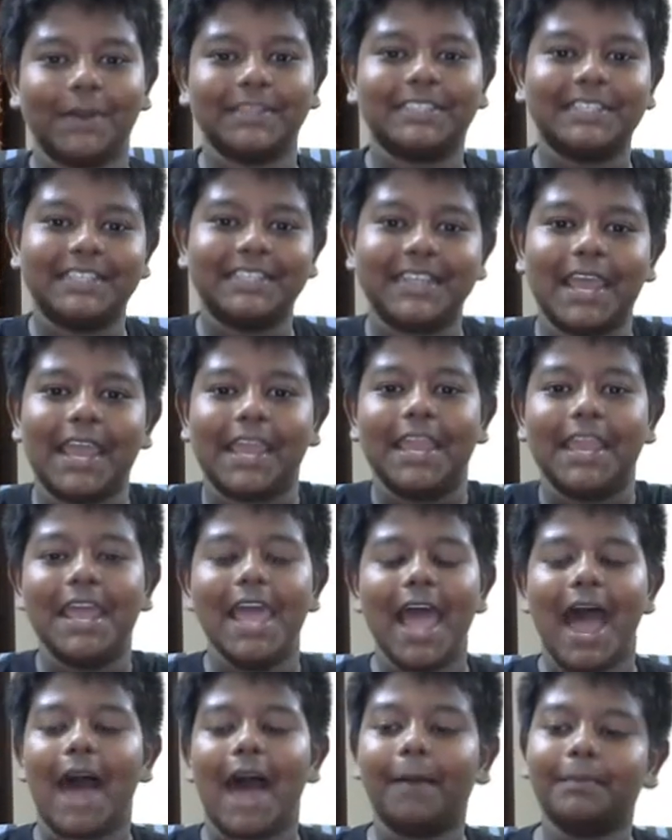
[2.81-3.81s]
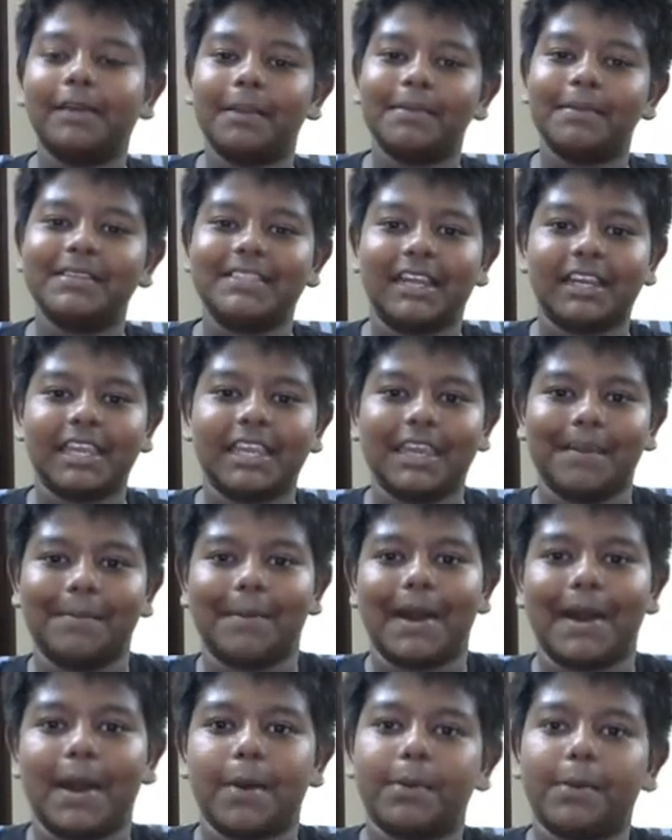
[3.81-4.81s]
and today I'm going to be talking
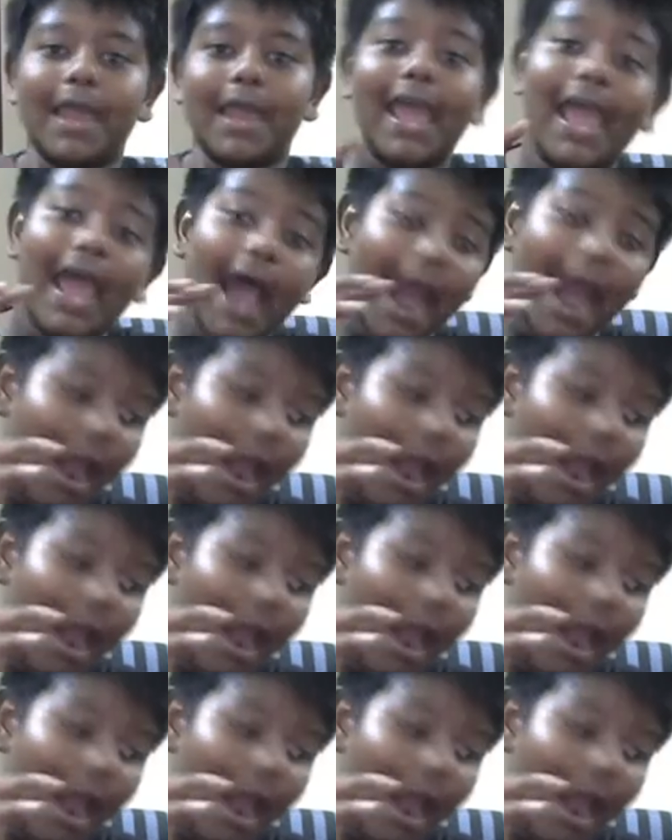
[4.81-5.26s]
about